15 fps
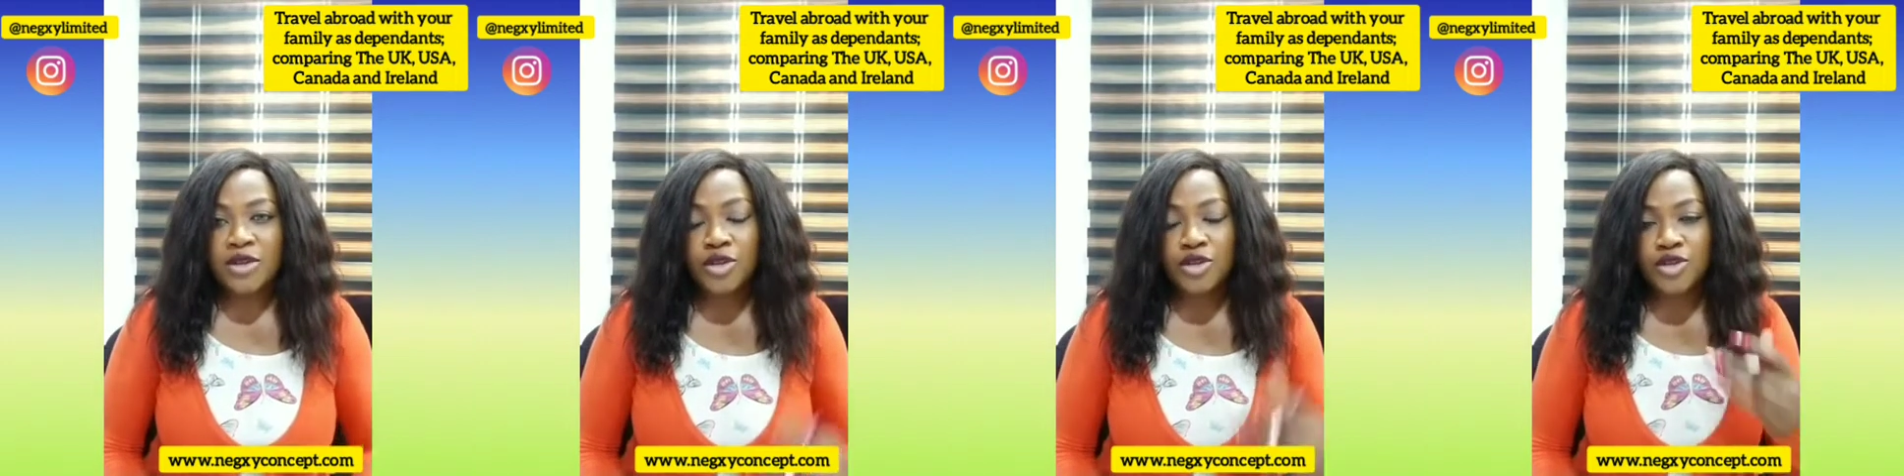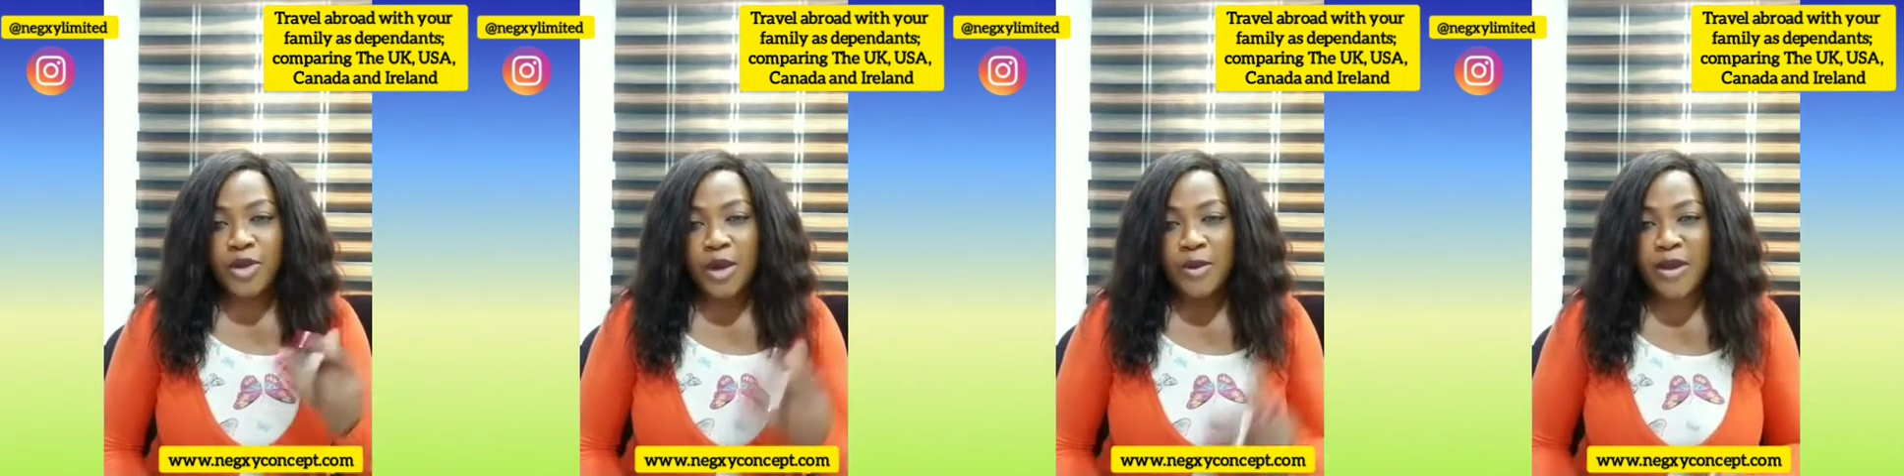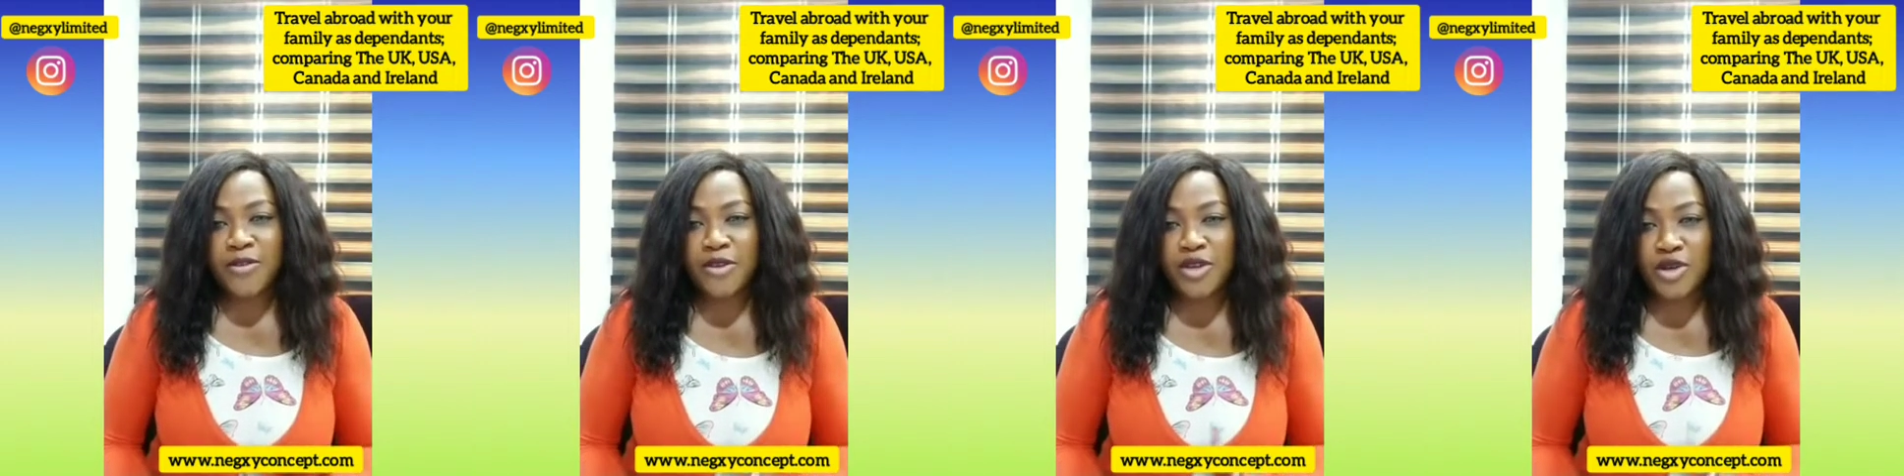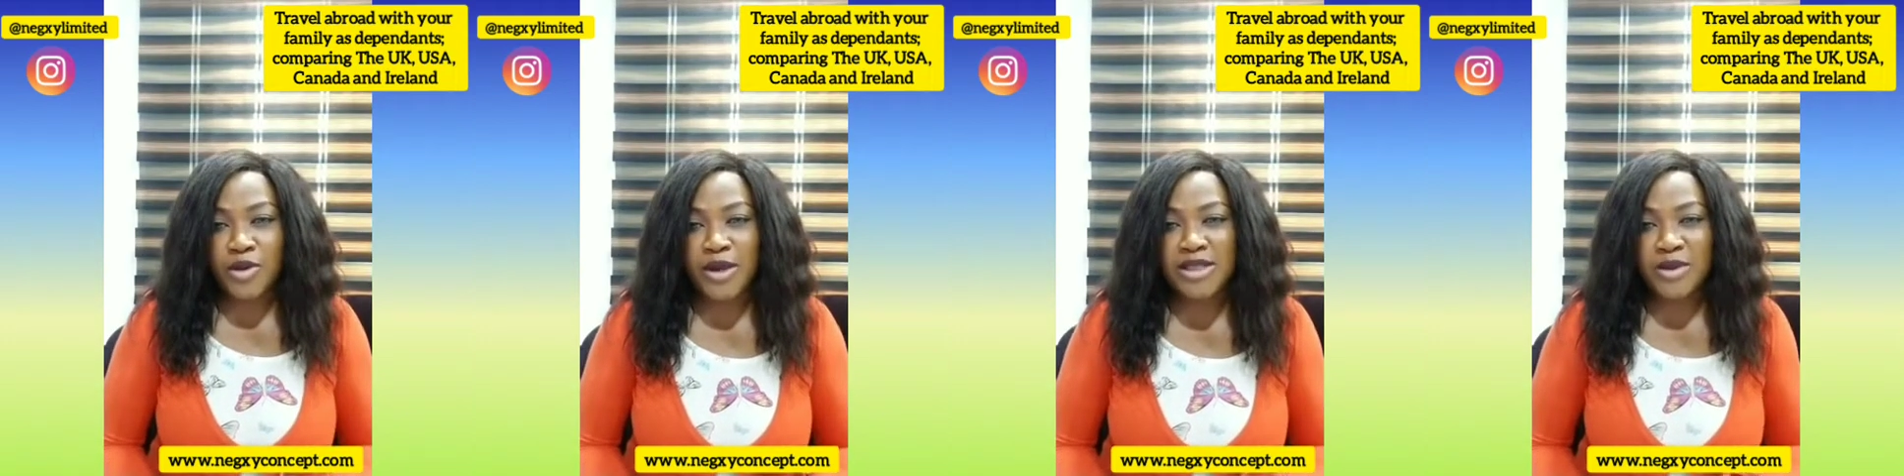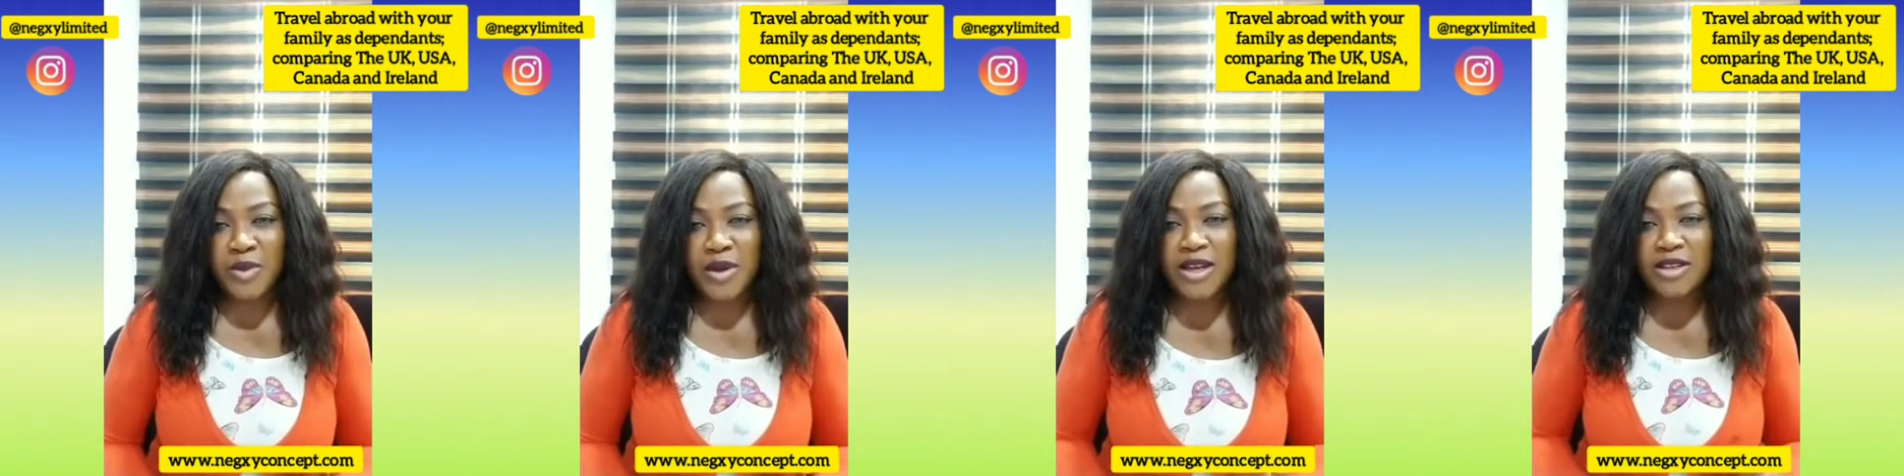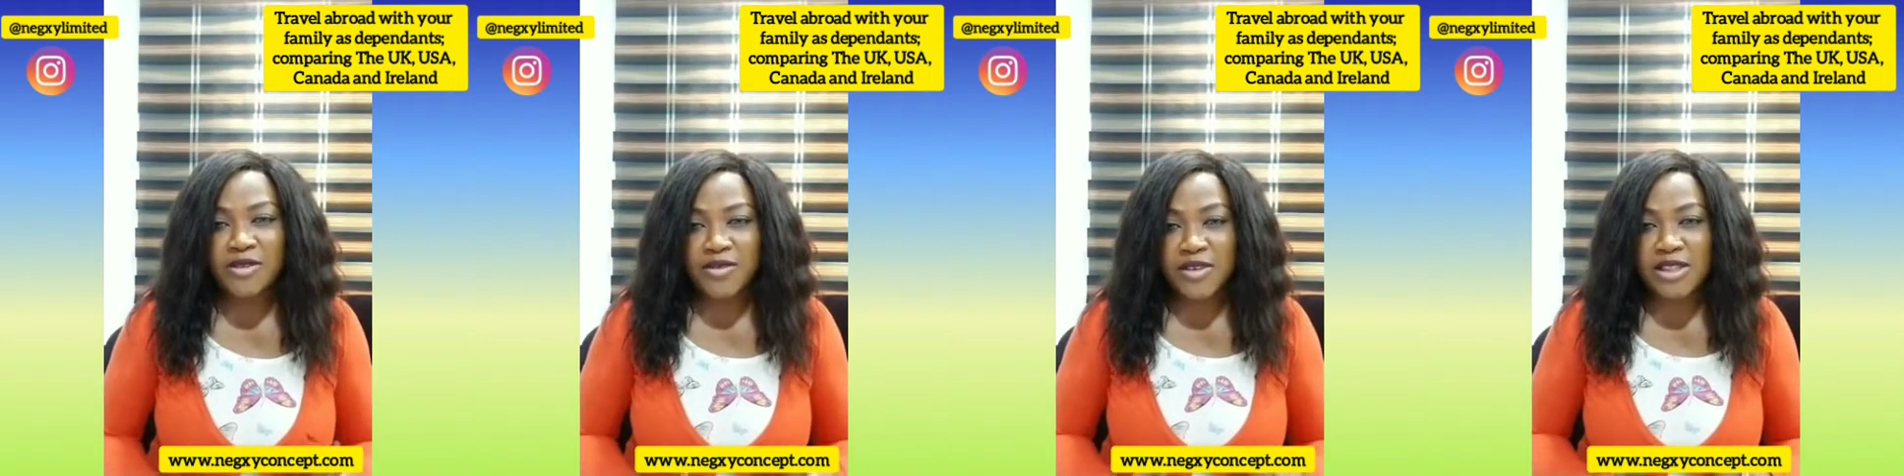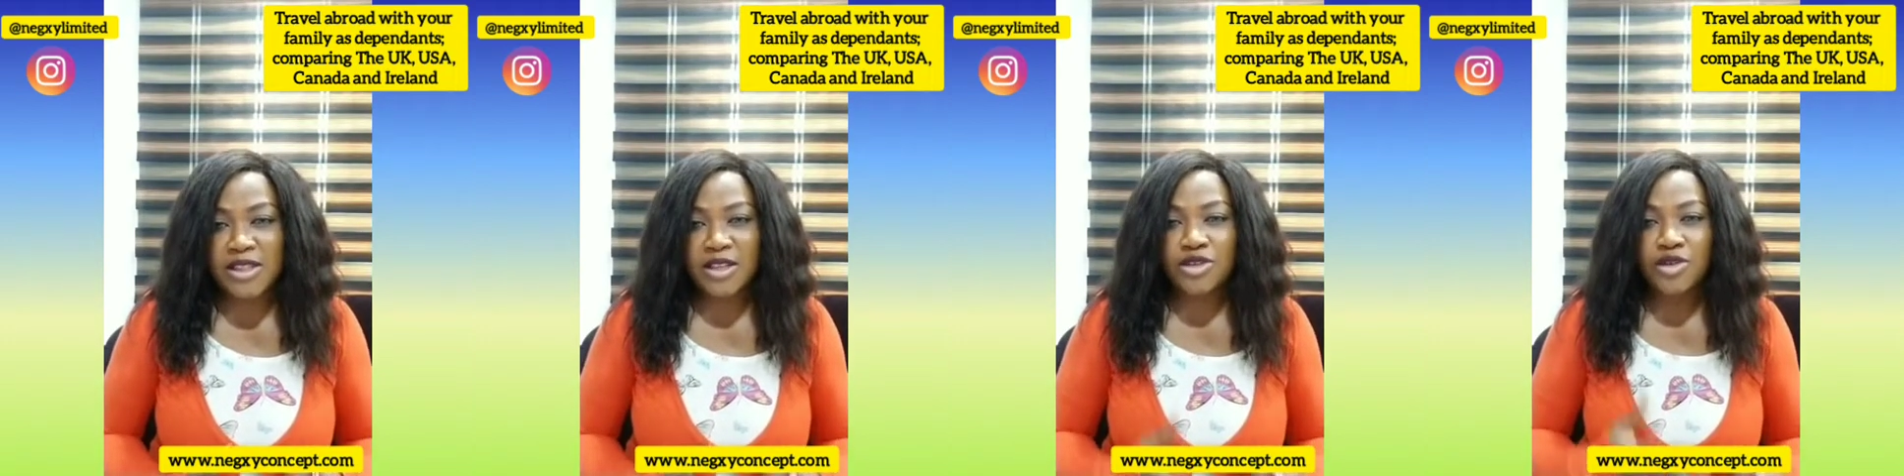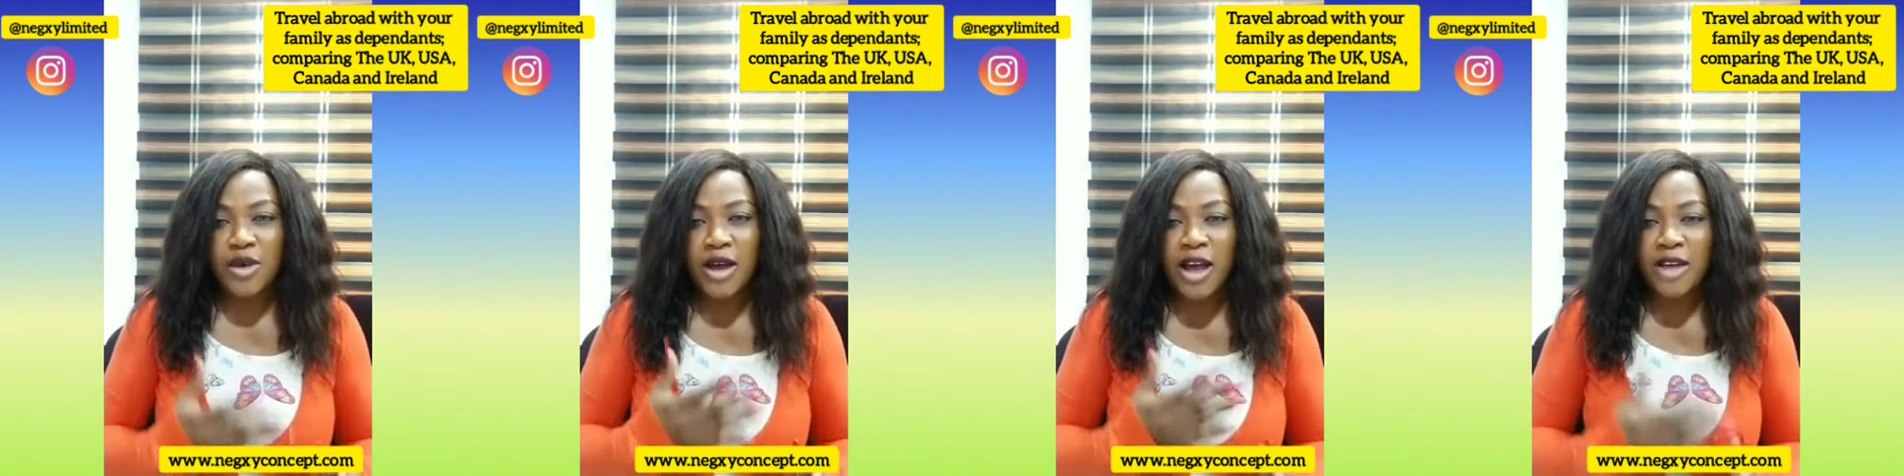So to apply for the US dependent visas,